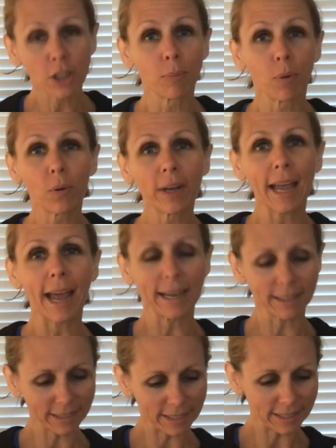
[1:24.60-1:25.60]
The boy
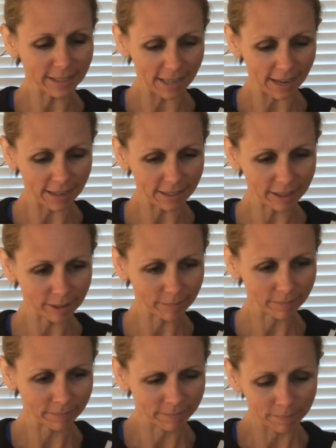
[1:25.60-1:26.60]
asked his duck,
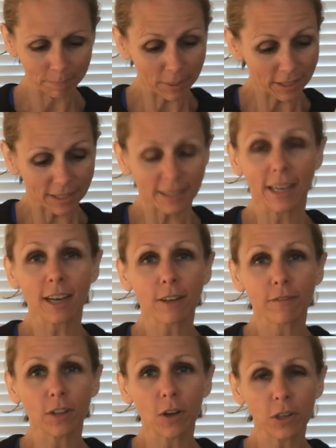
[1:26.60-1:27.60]
but the
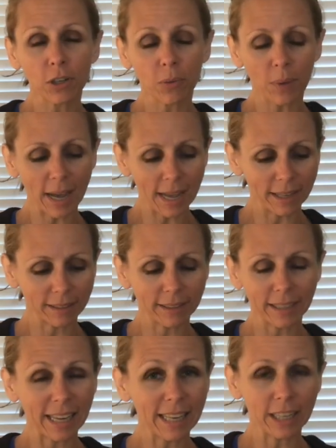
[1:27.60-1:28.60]
duck floated away.
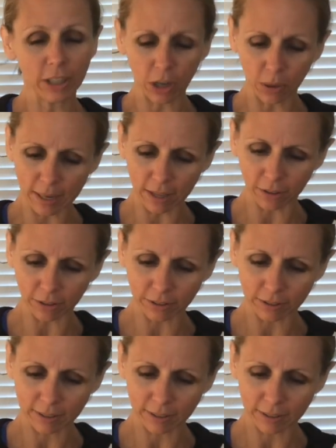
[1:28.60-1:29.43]
He didn't know either.